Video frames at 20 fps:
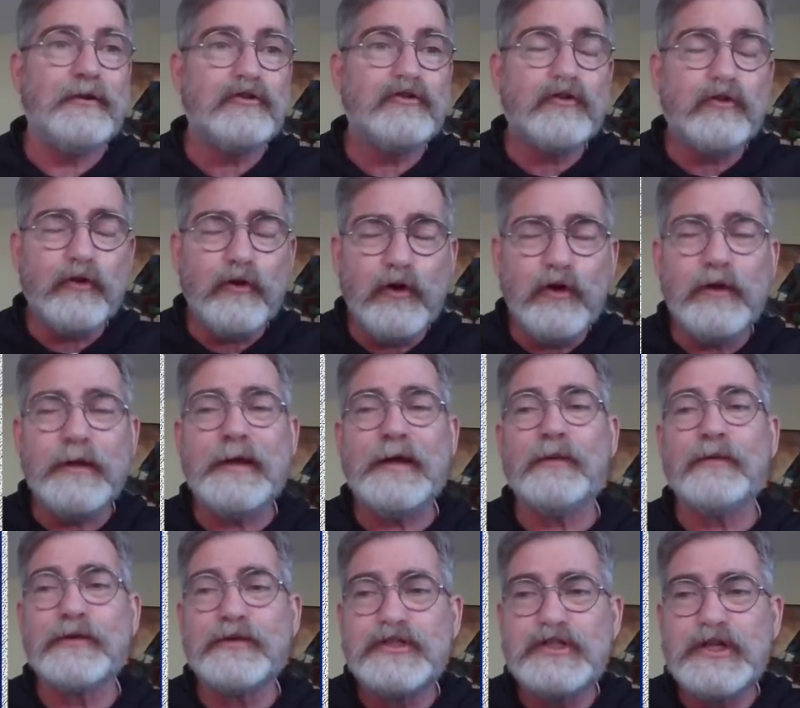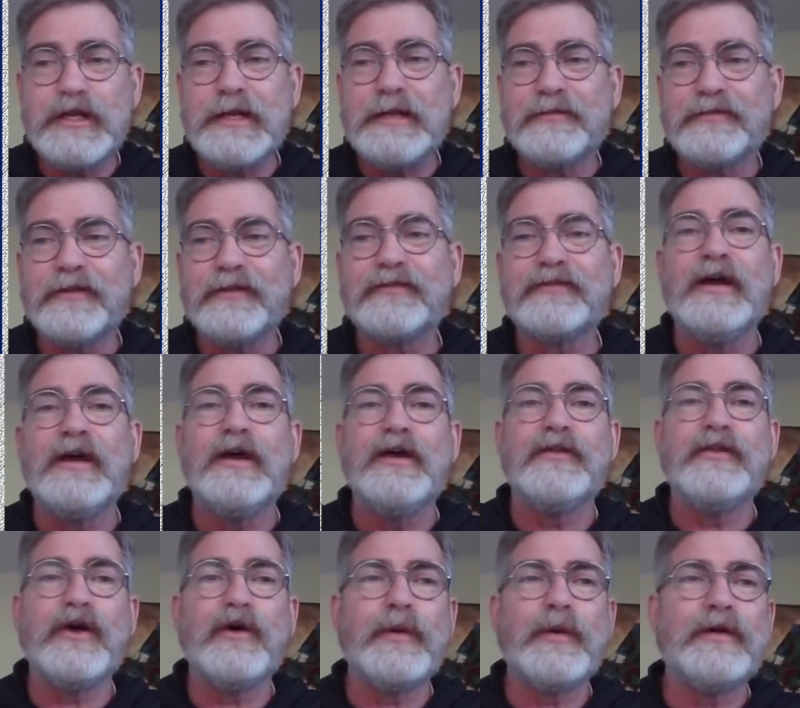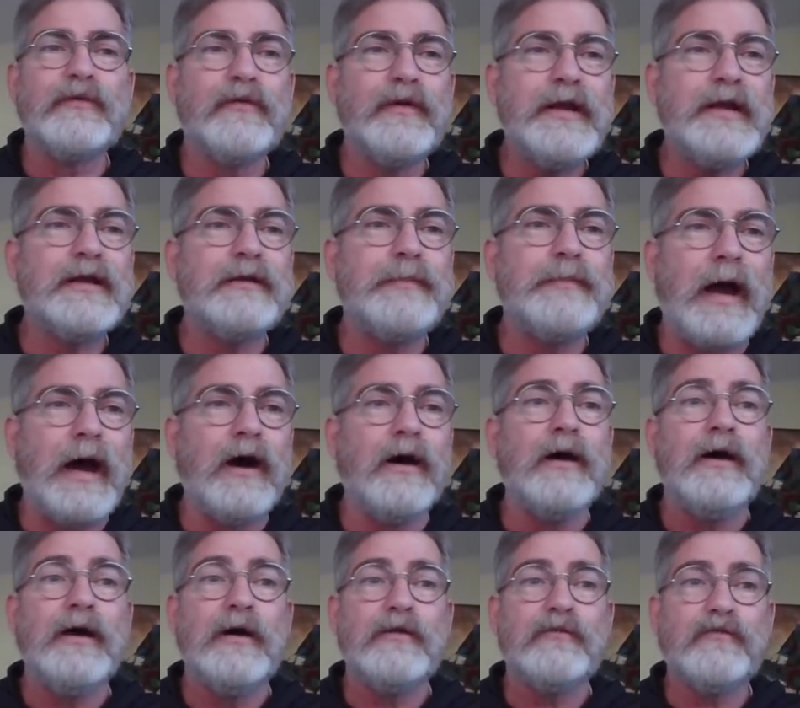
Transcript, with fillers: truly it was Jesus that we read about